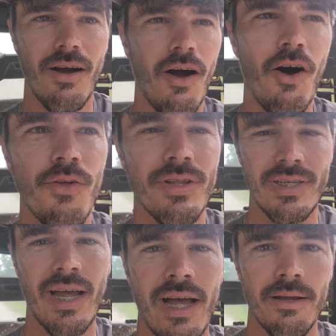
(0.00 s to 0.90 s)
all the
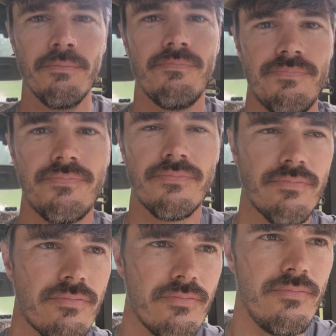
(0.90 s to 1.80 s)
time.
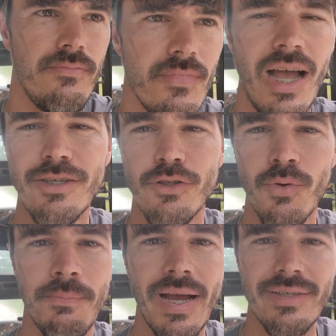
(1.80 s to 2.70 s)
I just
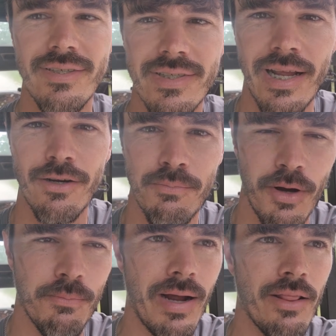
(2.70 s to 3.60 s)
went back to standard
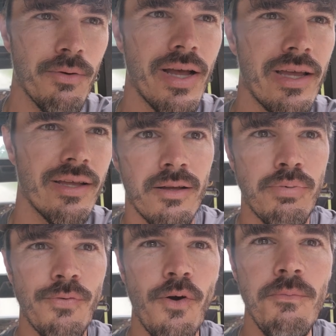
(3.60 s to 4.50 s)
mode, by the way.
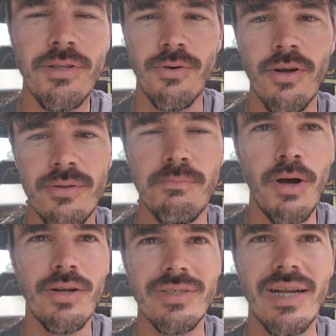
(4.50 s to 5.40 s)
Performance
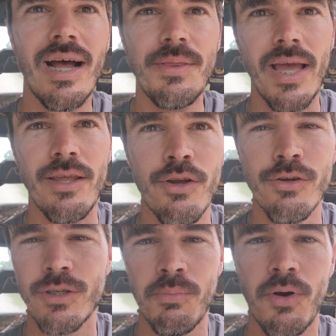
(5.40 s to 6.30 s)
mode is not that
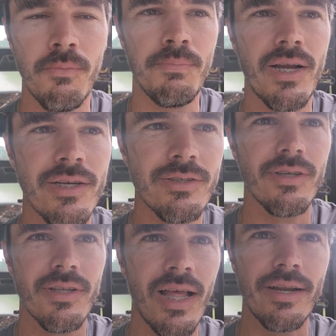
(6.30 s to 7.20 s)
usable because
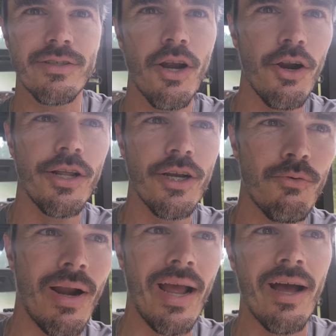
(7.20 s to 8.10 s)
like turning
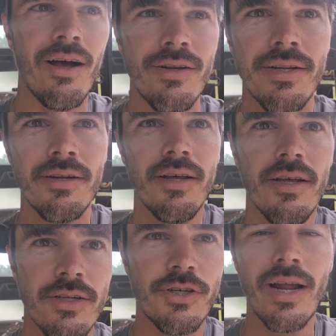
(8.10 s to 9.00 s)
around and
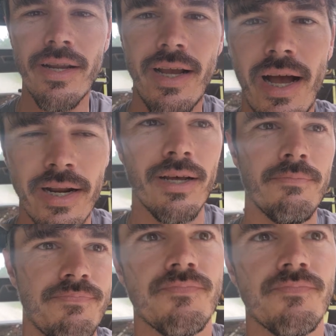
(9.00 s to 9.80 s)
trying to kind of